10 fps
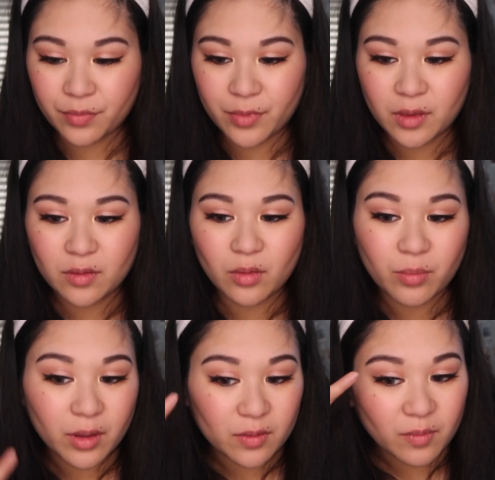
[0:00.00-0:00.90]
I'm just gonna
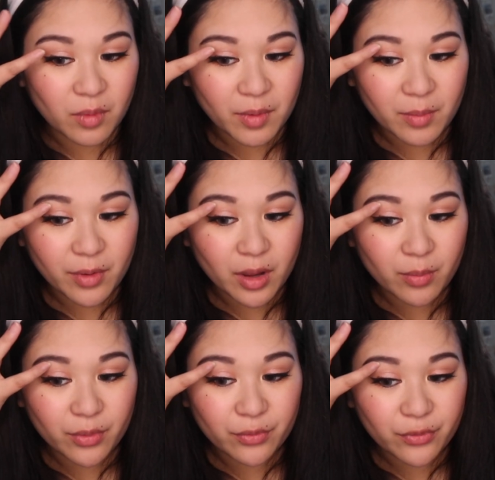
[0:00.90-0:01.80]
put some on my brow
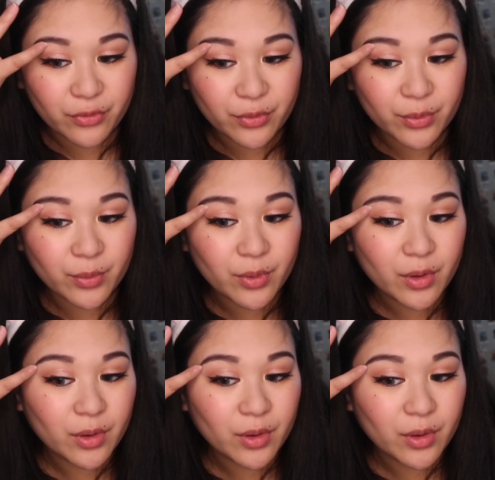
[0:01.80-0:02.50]
bone too.